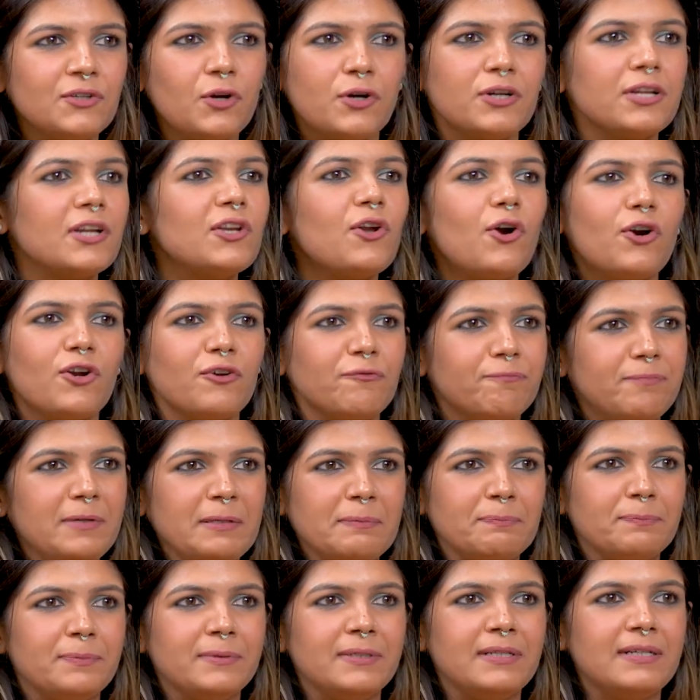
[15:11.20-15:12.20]
not a lot of
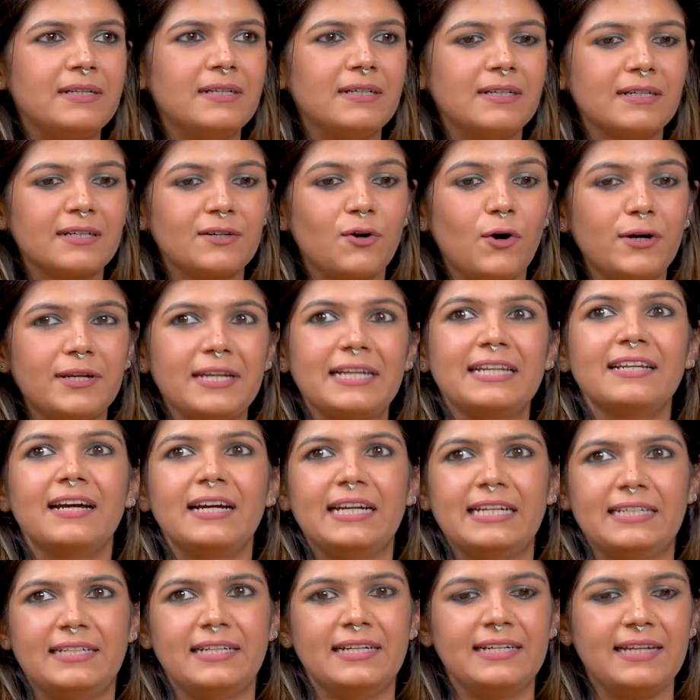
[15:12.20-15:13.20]
people got
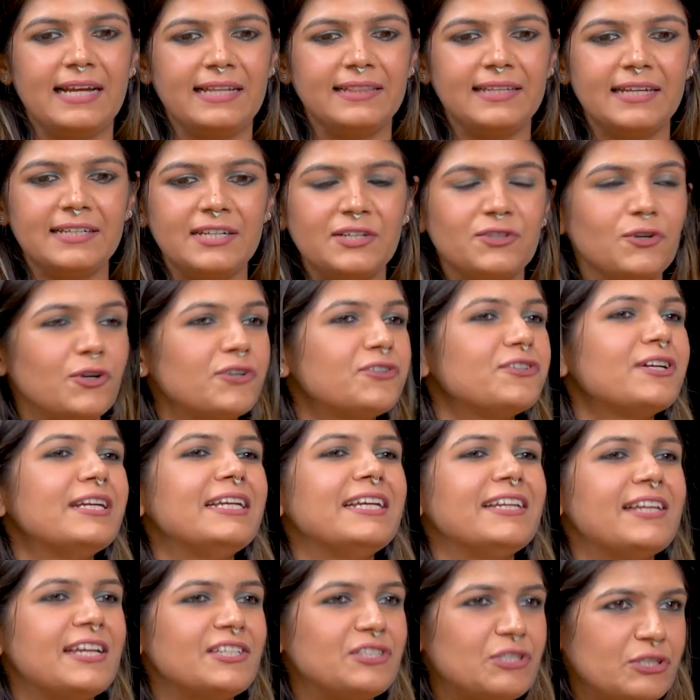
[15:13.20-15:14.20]
ignited and they did not
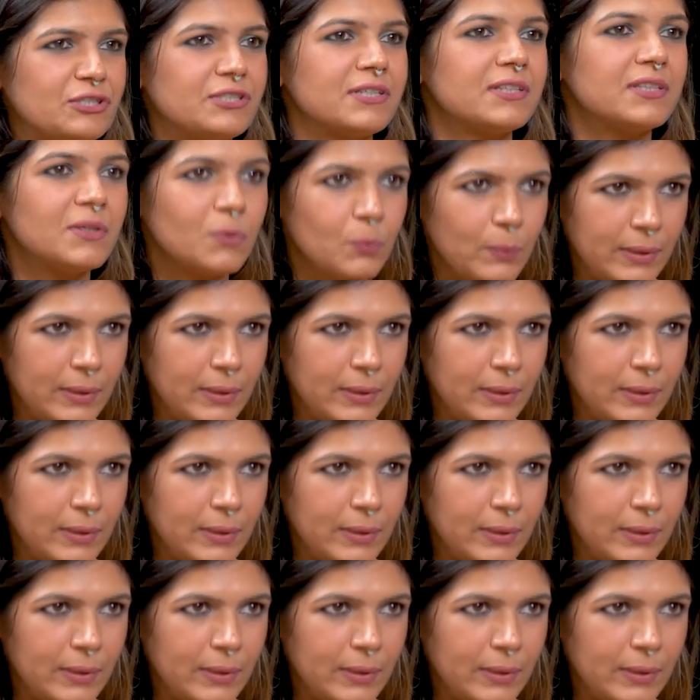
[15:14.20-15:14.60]
really register the